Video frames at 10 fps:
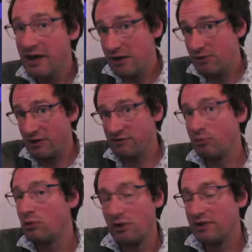You can
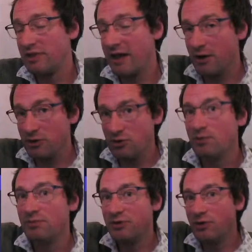export like
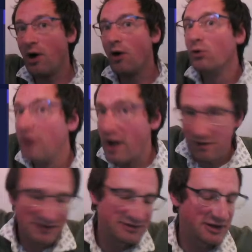your whole
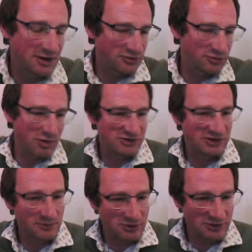diary as a kind of
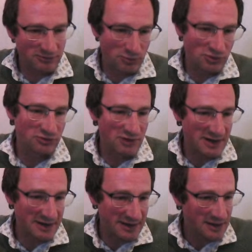spreadsheet, which is really neat.